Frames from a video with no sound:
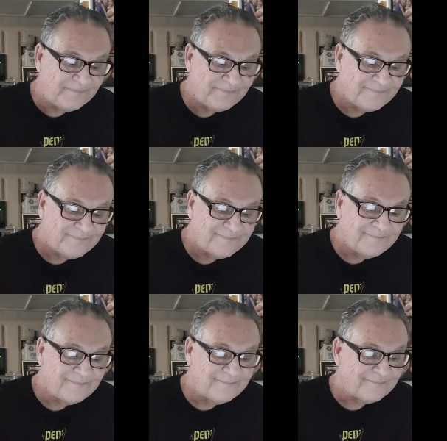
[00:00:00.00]

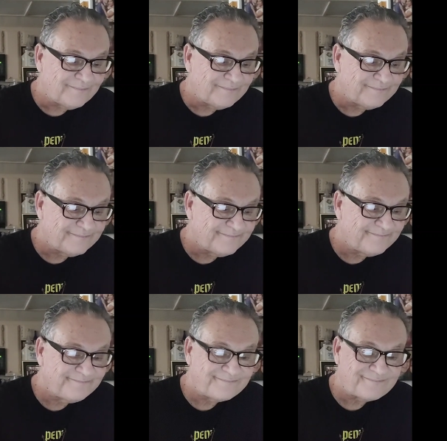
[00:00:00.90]
[no speech]